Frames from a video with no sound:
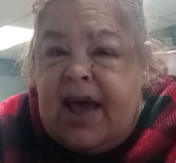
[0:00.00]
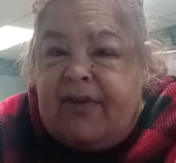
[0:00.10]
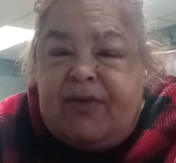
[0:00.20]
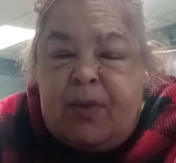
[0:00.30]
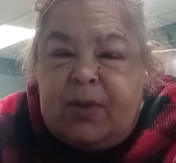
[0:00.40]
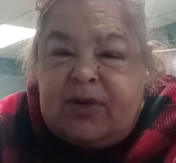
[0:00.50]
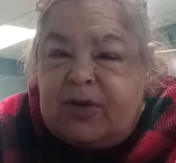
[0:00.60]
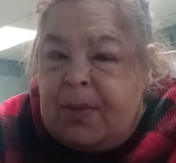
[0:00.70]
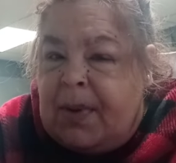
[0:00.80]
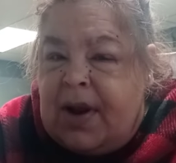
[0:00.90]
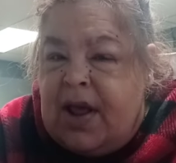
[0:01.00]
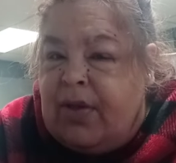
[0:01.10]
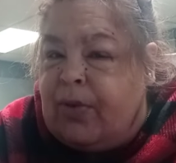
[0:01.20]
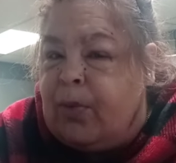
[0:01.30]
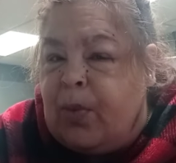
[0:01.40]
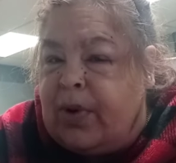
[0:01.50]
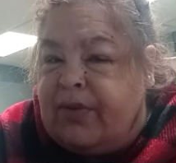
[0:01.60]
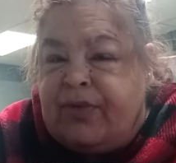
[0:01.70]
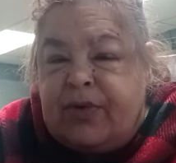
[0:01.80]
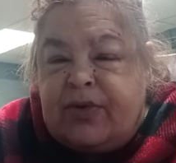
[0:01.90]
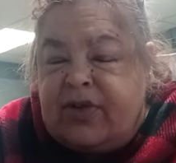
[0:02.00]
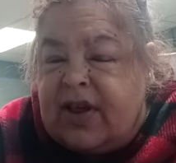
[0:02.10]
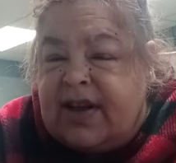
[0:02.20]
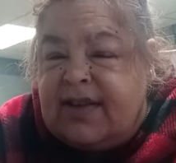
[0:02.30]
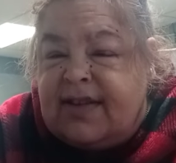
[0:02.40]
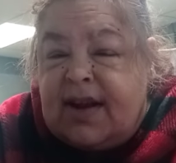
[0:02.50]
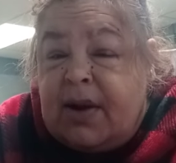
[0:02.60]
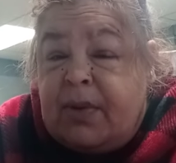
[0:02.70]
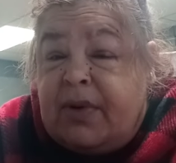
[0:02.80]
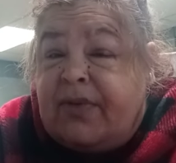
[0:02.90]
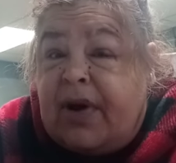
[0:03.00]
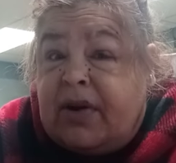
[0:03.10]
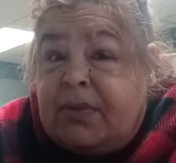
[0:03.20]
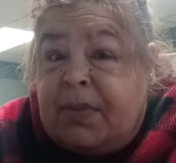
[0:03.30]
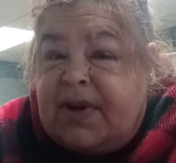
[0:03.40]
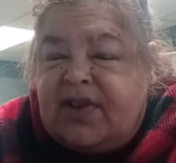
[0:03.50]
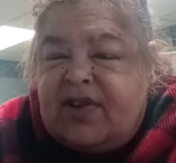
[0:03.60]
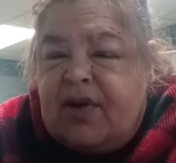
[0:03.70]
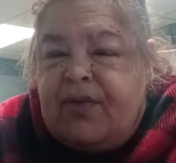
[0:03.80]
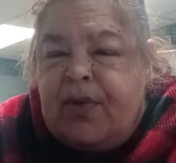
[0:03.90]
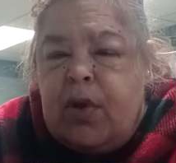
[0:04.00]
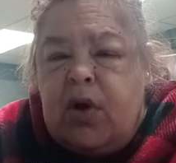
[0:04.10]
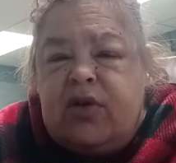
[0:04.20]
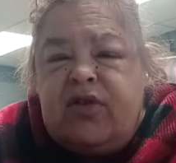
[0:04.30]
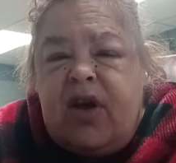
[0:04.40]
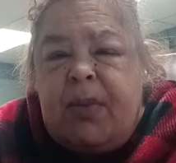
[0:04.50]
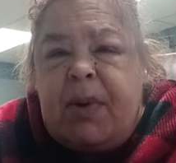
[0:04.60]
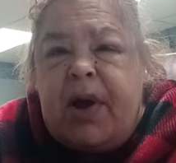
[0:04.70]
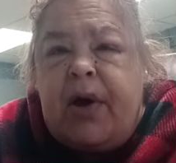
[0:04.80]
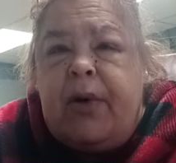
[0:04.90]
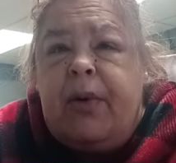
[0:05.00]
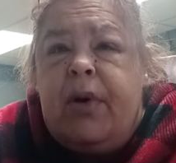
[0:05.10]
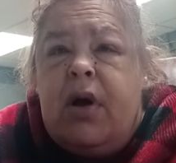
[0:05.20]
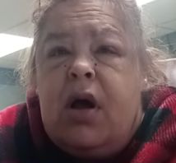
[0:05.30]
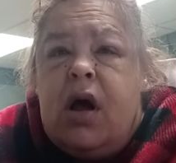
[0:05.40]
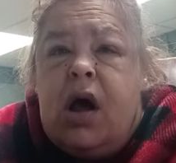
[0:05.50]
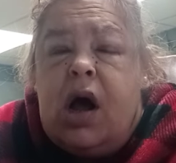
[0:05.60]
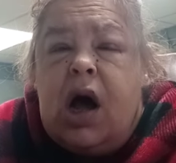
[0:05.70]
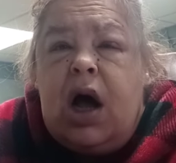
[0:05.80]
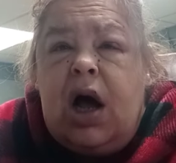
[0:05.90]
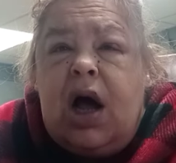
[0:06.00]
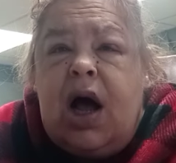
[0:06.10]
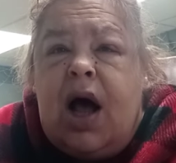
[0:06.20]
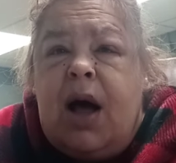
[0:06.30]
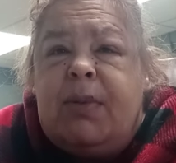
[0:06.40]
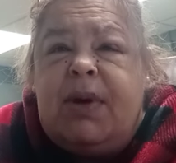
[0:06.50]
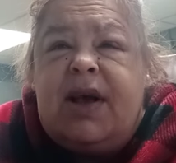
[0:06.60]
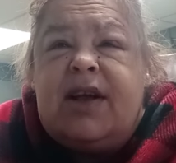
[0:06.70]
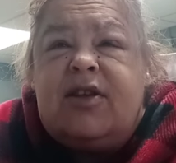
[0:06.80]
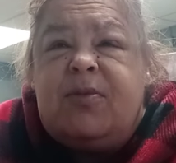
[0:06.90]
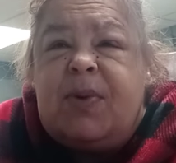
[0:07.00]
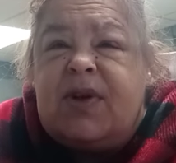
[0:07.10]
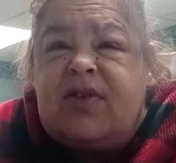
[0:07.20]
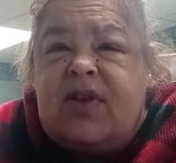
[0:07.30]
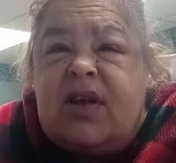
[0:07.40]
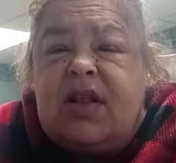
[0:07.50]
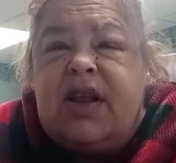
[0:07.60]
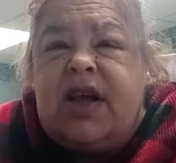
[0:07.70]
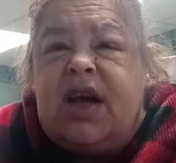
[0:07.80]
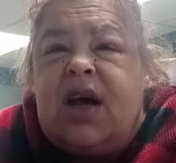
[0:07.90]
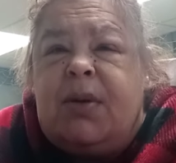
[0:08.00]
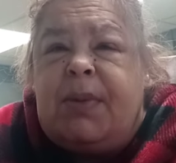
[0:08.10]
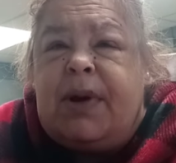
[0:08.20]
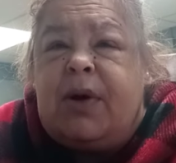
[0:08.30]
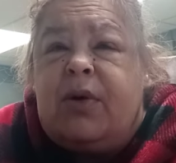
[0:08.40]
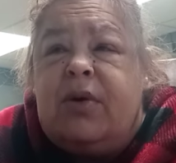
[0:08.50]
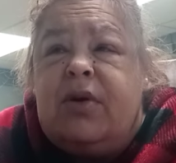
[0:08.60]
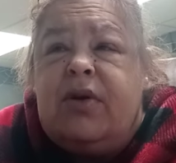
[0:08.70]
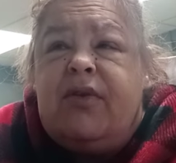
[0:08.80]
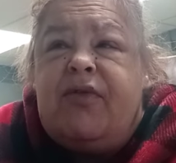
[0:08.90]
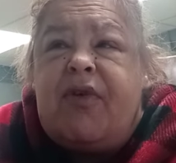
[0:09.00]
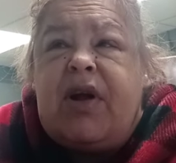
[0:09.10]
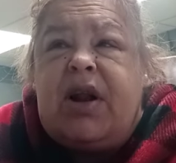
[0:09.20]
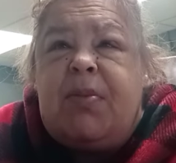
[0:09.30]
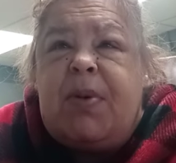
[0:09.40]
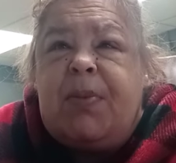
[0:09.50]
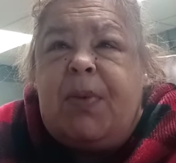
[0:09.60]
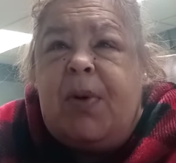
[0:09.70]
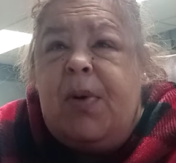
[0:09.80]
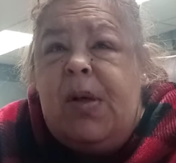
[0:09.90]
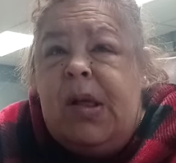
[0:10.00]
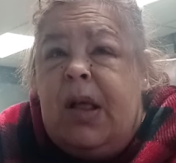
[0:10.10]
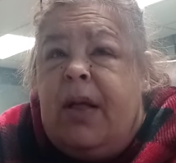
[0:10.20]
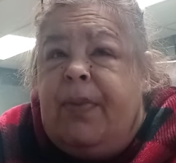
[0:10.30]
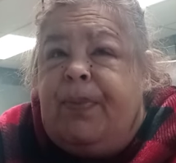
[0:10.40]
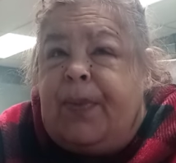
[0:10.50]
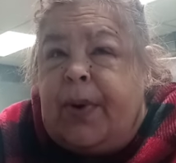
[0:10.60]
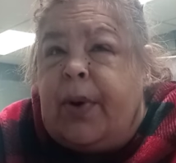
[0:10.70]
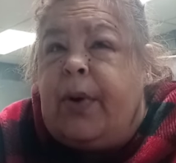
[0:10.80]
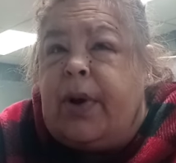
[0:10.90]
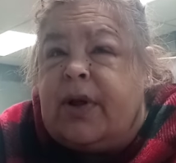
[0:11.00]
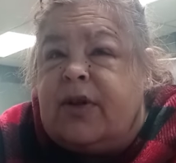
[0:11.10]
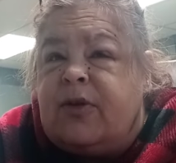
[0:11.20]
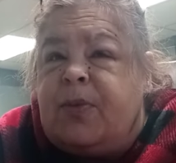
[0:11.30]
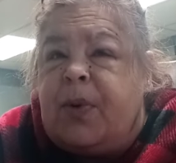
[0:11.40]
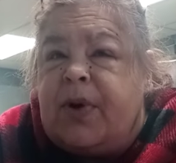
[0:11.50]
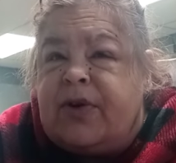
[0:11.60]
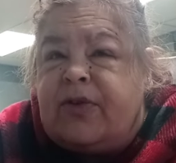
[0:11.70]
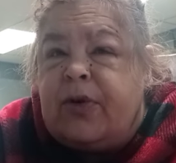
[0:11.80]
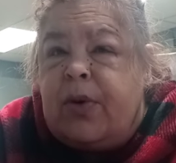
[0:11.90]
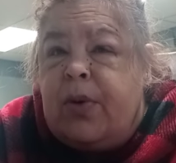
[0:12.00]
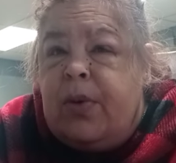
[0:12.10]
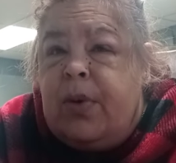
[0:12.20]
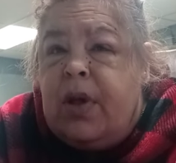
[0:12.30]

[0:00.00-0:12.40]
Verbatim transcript: If it was about either one of those things, then I would have outed myself a long time ago. Um, it's basically about finding people that are inspirational